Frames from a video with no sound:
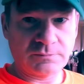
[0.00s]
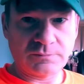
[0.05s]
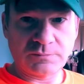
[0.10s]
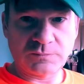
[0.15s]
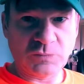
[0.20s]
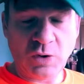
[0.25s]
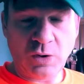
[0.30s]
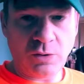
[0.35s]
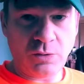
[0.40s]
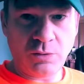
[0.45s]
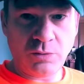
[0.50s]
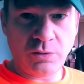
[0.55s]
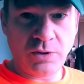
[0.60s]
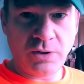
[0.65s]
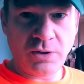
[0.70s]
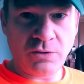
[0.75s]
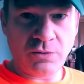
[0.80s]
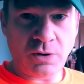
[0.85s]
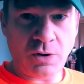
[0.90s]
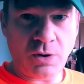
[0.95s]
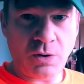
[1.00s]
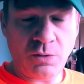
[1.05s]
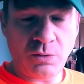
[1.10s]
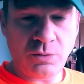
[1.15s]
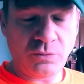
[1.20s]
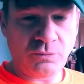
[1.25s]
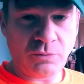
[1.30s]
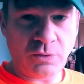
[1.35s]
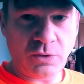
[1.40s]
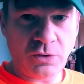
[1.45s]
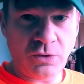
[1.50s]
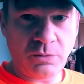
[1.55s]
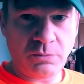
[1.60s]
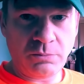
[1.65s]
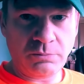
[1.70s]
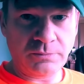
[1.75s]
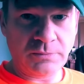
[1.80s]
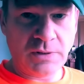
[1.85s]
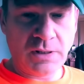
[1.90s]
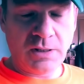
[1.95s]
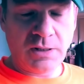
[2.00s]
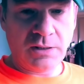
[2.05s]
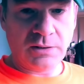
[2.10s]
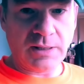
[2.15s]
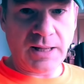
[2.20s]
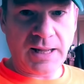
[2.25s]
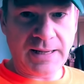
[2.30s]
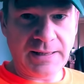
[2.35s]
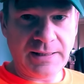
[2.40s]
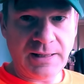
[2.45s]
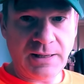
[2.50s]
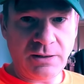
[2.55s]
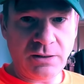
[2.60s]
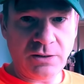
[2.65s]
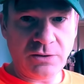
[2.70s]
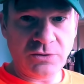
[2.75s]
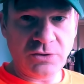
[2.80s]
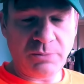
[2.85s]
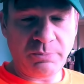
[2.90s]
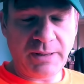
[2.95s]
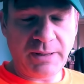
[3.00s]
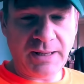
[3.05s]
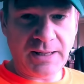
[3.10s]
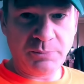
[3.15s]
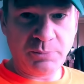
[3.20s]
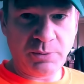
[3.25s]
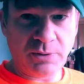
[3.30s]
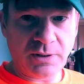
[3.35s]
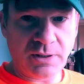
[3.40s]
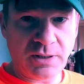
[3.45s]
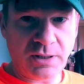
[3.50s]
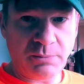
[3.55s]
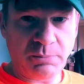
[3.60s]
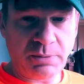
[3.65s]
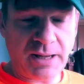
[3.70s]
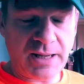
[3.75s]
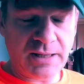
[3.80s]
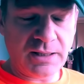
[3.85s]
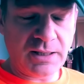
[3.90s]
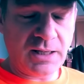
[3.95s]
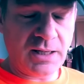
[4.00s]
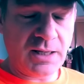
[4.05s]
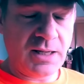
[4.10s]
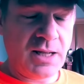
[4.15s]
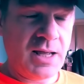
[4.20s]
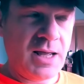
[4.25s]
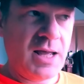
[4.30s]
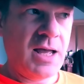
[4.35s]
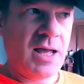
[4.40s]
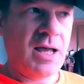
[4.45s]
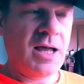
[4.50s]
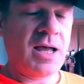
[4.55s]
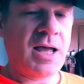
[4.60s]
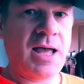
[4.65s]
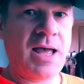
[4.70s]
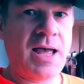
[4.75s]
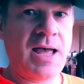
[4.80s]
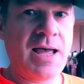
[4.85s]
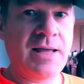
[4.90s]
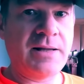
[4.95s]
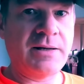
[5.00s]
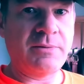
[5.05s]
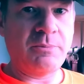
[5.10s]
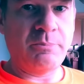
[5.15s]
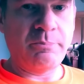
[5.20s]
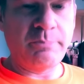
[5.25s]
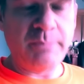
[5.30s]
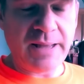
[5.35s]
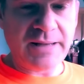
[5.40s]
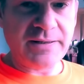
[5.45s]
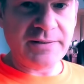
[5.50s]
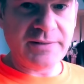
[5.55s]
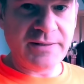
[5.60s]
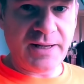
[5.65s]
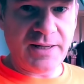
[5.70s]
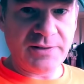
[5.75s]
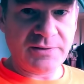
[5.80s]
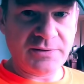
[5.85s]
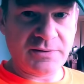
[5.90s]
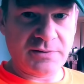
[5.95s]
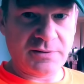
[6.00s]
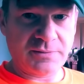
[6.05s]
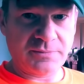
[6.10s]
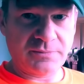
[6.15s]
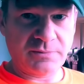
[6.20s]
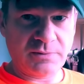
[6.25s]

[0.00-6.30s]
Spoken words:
go to your own room, lie down on your bed, put on a blankie, and meditate.